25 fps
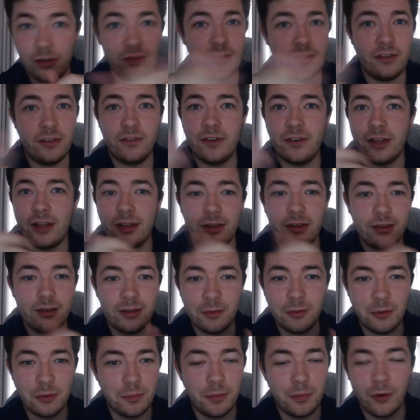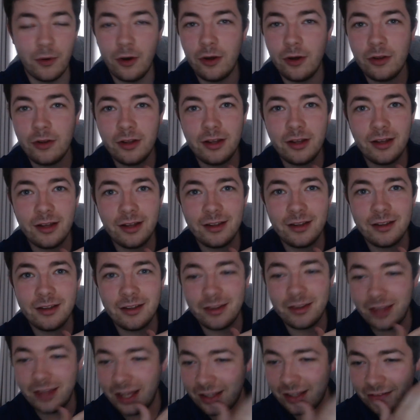think they would bottle it,
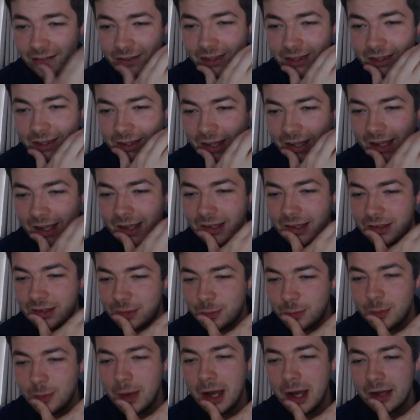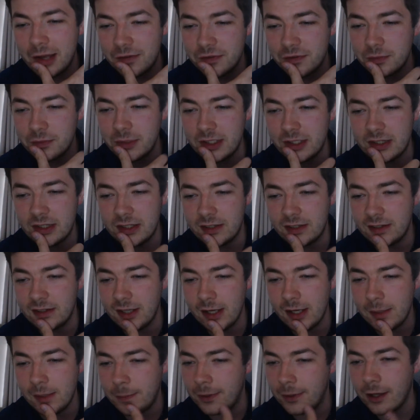and that is mad for me to
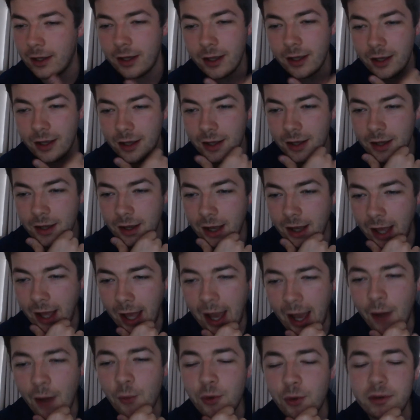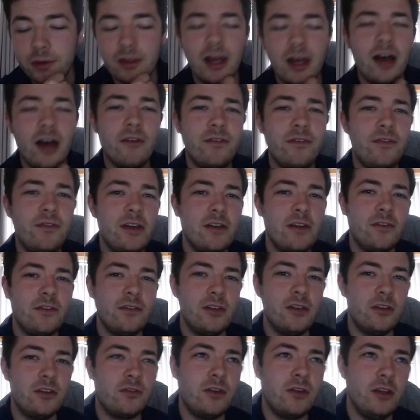say, but I wouldn't have faith in
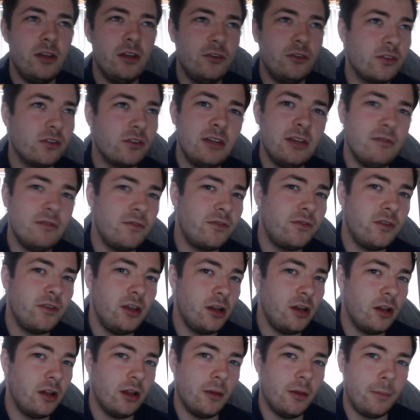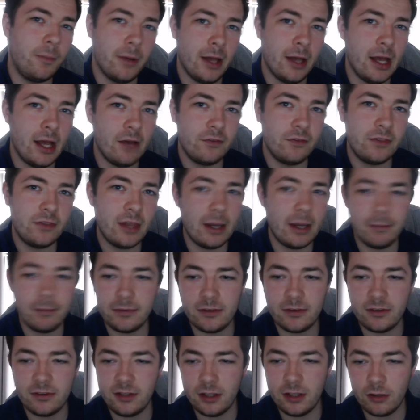this Rangers team 3-0 up at half-time
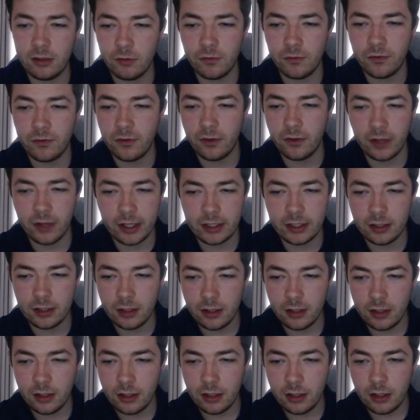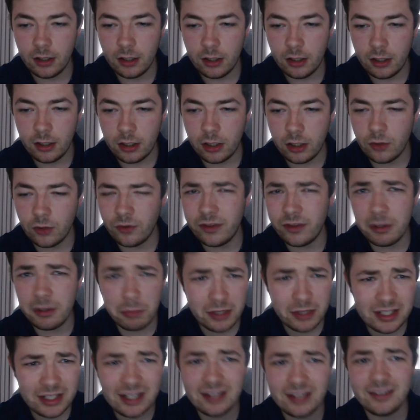to see it over the line. You know, they
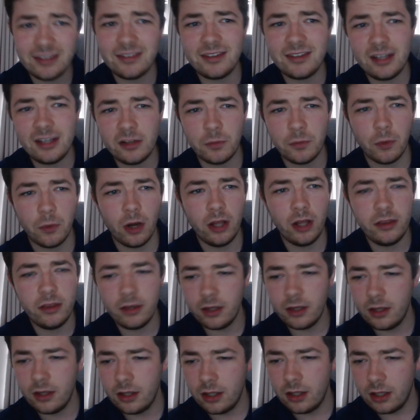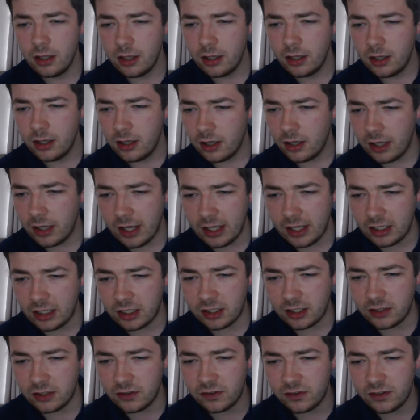would concede one and
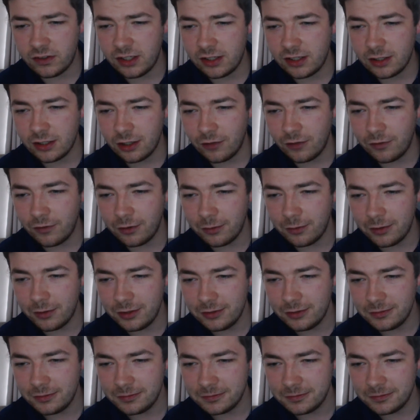concede another one.